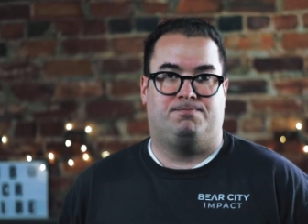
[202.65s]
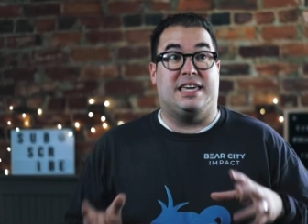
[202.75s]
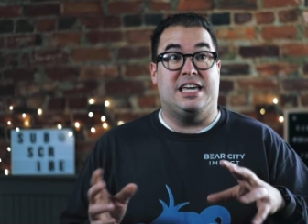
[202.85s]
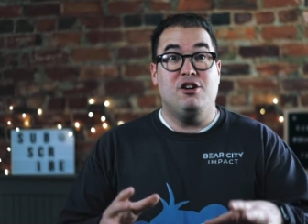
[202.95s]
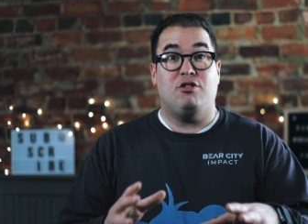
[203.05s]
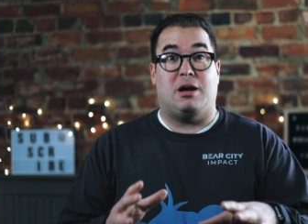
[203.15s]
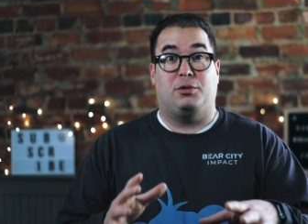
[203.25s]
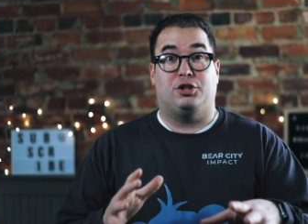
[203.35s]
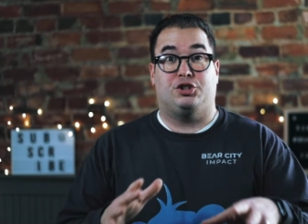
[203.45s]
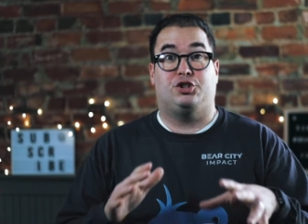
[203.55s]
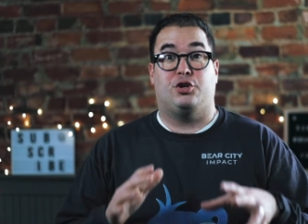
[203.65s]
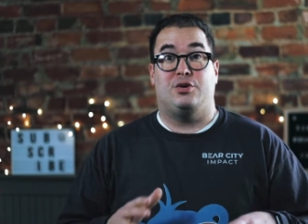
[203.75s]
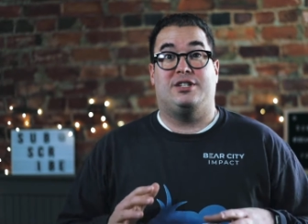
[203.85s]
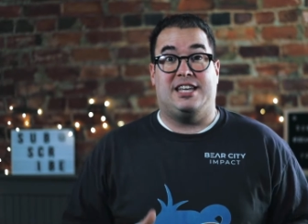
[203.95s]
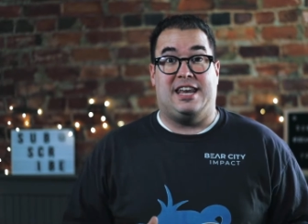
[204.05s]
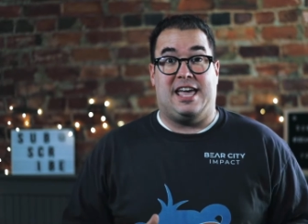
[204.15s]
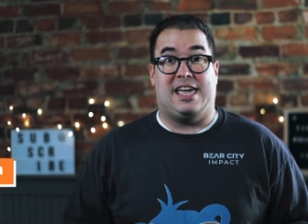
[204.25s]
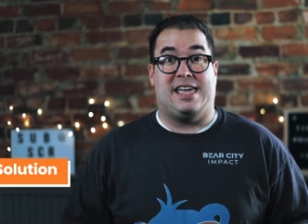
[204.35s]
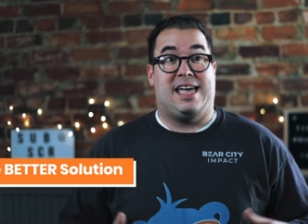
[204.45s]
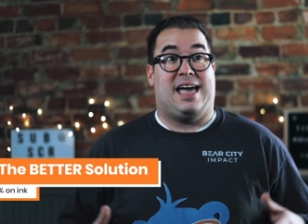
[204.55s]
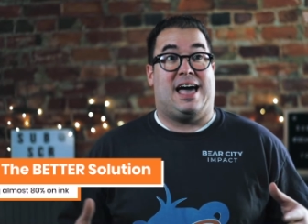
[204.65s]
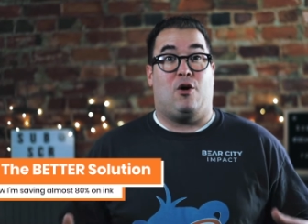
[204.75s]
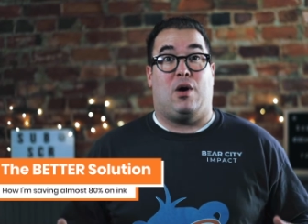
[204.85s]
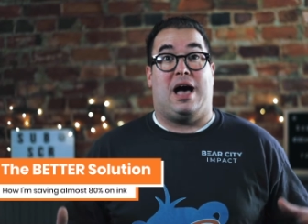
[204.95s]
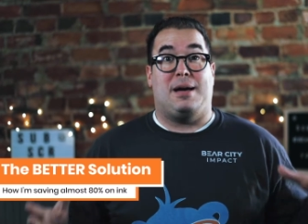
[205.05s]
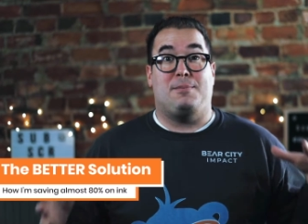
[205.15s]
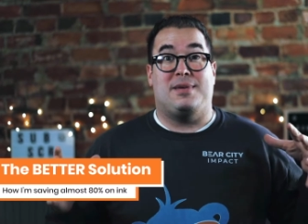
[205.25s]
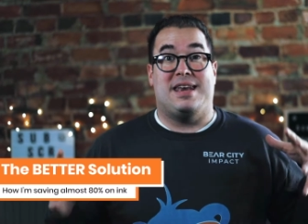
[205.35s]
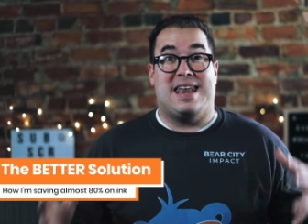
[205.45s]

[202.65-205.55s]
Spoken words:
Here I'm going to show you today how I'm